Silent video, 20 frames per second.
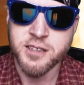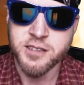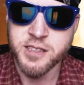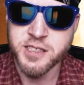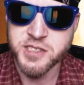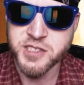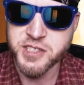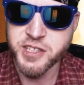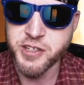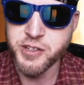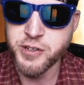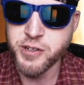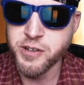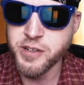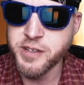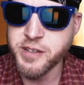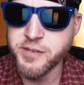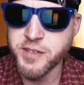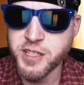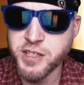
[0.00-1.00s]
let's say you
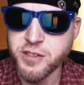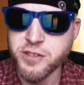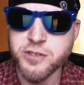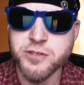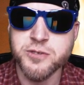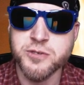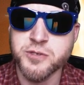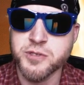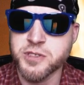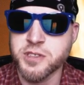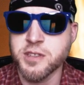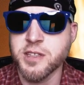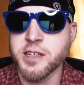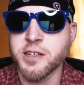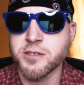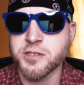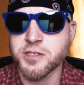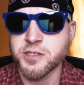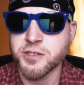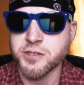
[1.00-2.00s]
don't even use
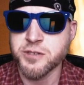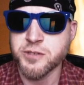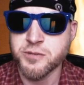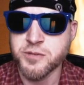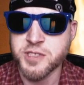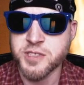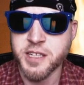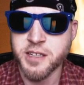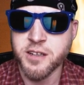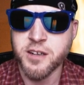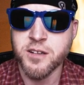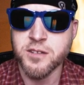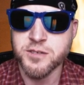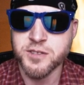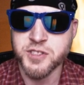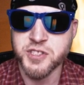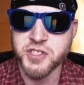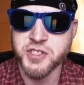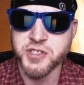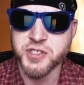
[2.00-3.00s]
layer 2
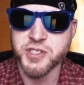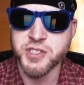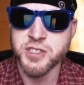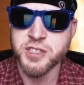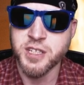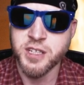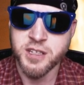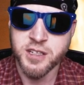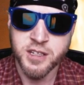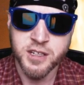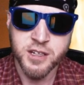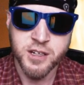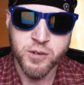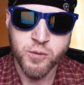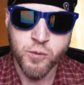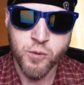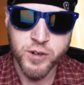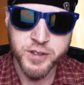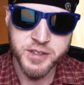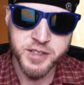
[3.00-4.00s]
technologies.
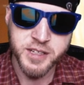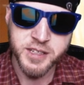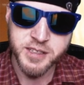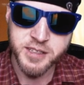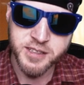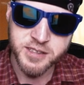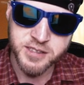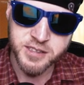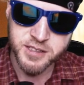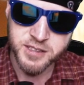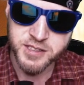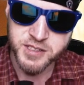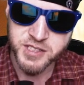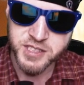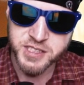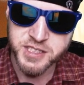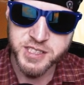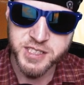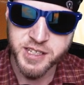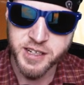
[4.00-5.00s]
One thing that the
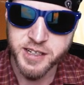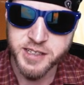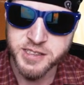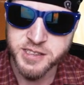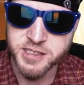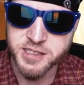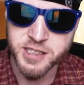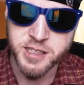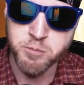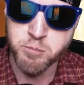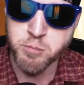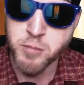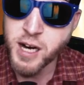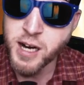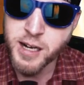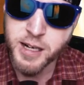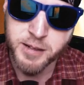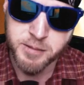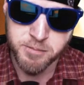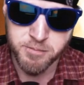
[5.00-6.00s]
CCIE, in
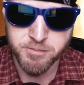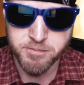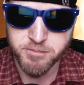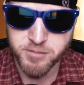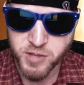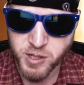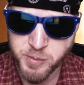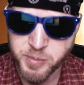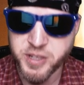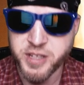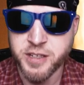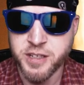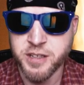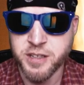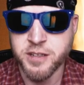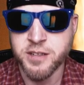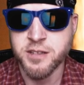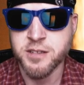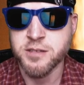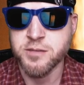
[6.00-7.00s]
my
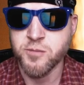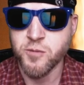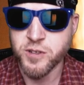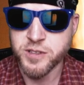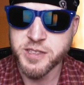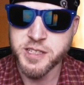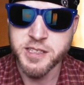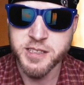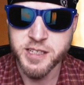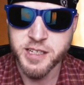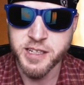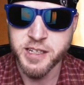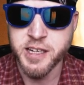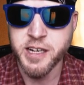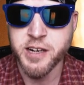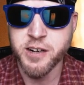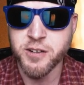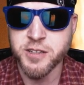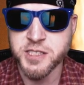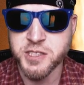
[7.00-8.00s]
opinion, one thing that it
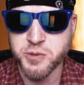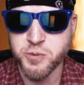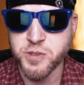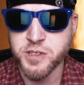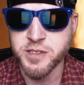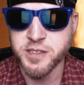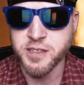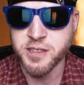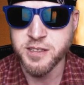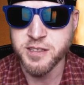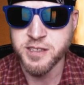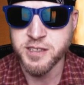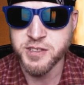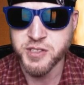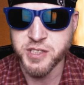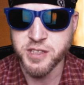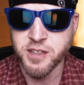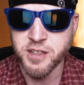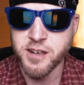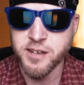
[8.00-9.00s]
carries with it
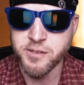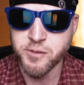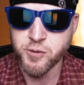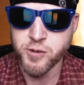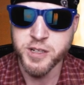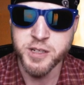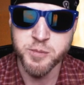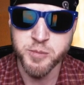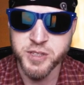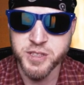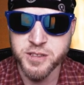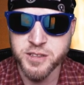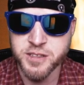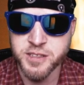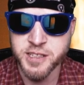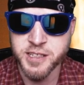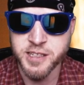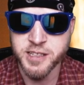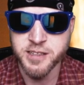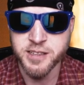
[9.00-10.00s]
is a lot of
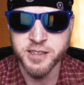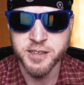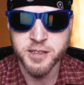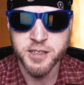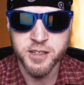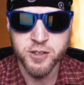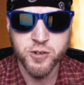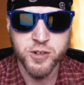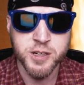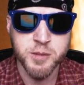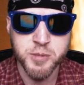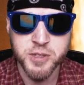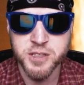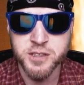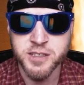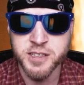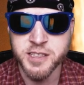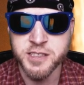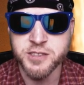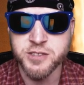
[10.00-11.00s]
credibility
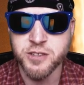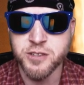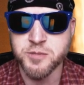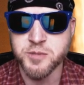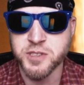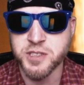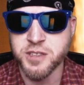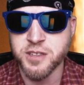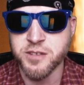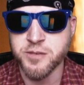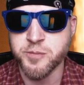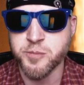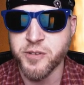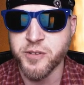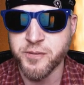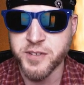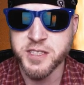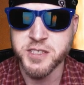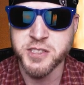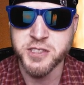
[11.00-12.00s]
in terms of
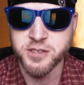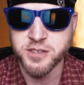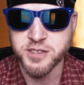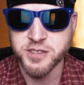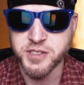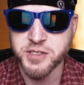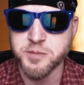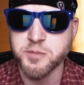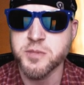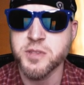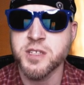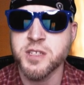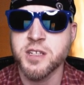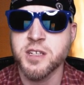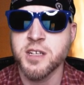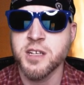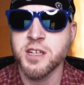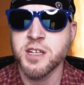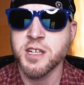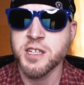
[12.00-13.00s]
professionalism.
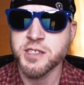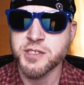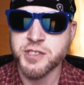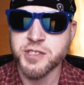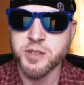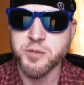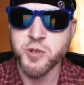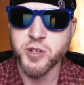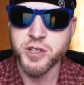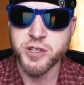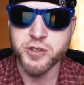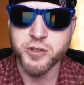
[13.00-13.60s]
Someone